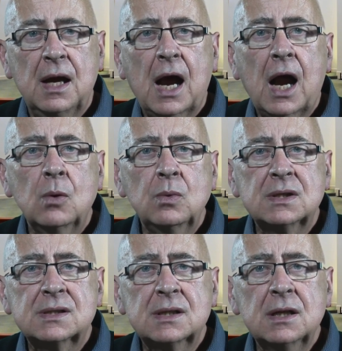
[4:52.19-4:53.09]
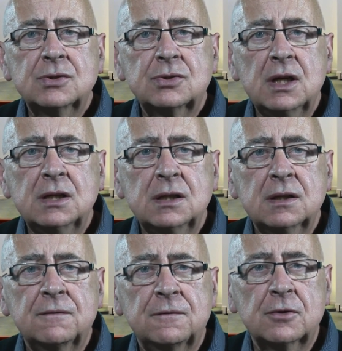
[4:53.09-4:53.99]
Are we still treating
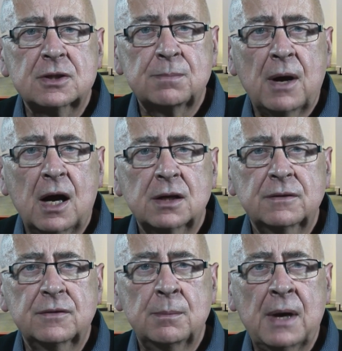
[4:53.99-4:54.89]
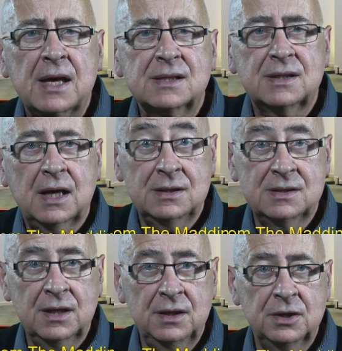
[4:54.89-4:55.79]
the first part of the Mass, that
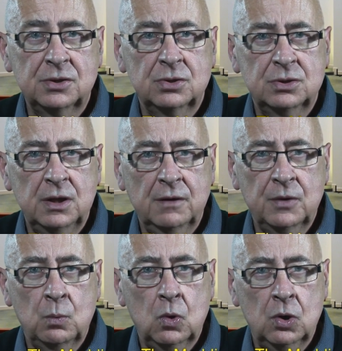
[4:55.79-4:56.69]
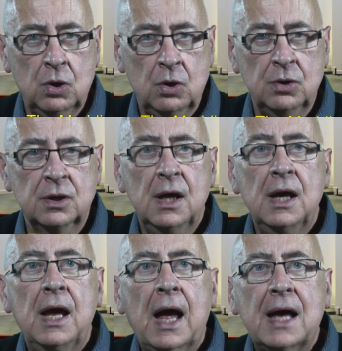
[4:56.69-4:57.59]
is the liturgy of the word,
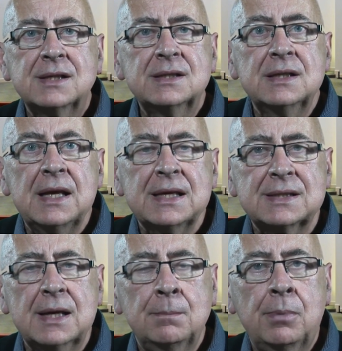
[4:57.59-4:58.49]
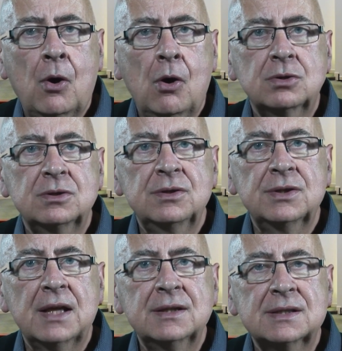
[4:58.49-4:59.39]
as less important
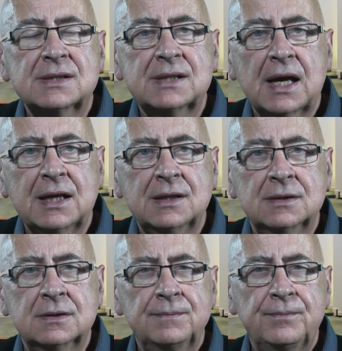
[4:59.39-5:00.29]
than the second?